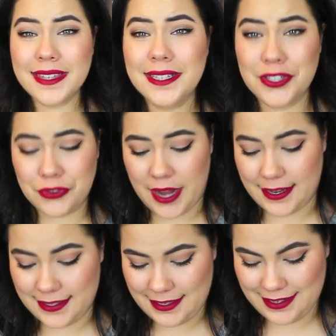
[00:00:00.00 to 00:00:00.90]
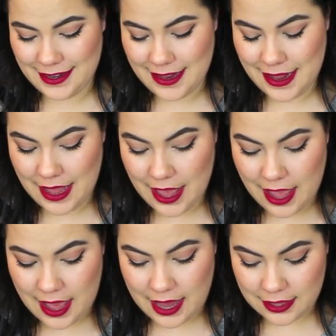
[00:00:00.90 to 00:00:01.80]
This dress
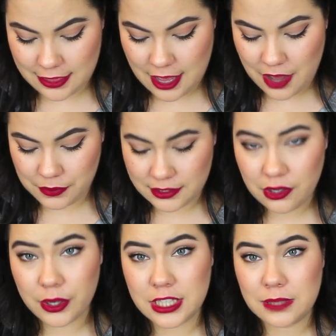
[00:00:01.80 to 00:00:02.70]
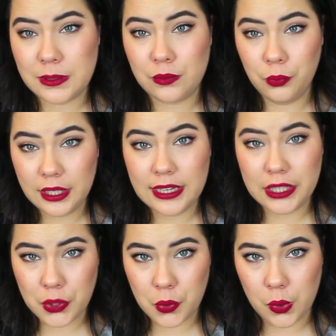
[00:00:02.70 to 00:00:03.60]
I thought was going to be really
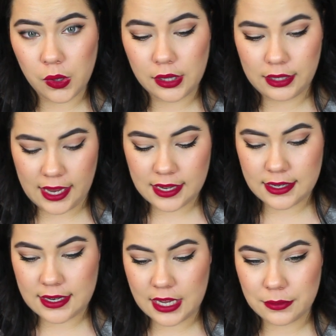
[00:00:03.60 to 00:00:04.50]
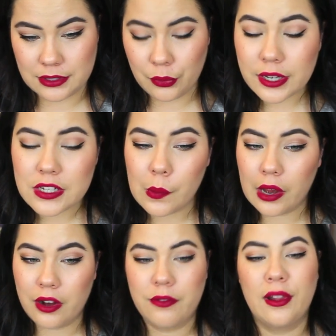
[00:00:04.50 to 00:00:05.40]
cool and I was going to
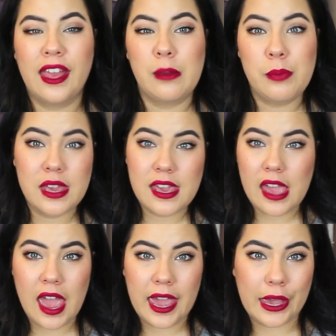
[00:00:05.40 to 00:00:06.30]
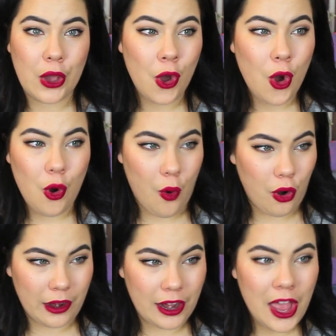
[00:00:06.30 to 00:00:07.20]
wear it for like BEA
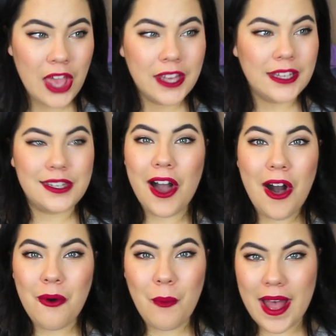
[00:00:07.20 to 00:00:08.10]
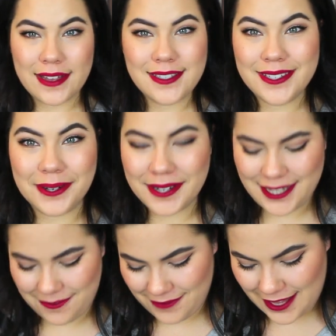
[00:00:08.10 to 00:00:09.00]
or YALLWEST or
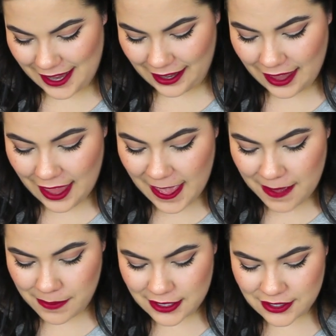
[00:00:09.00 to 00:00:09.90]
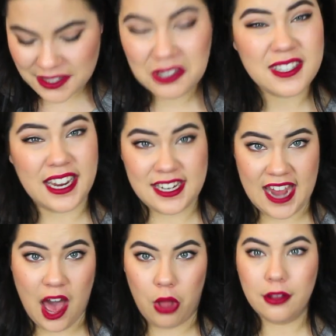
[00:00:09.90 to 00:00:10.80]
something, but it just looks like a towel.